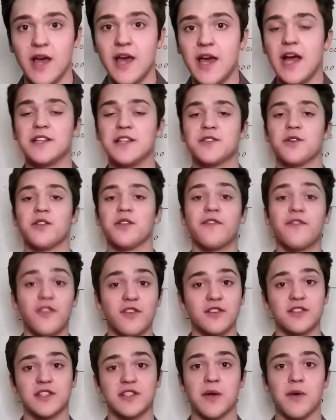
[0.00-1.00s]
And so the
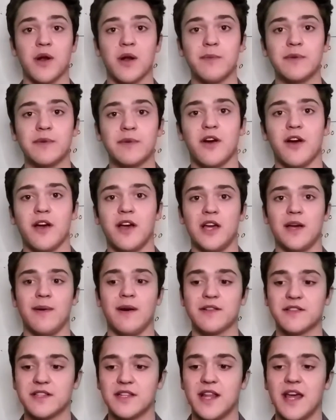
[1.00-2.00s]
first thing I'm going to be talking
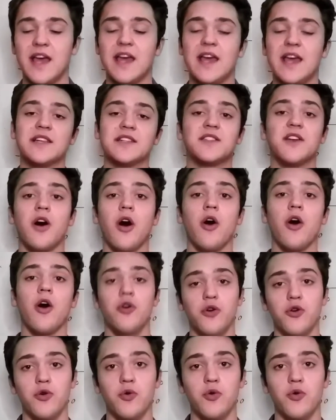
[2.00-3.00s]
about today is the
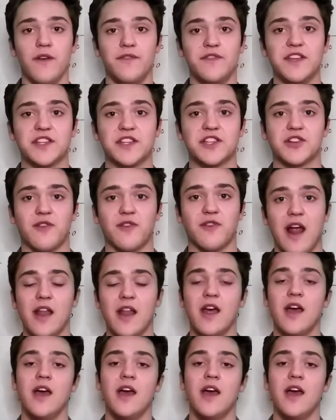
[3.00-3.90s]
who of this grant.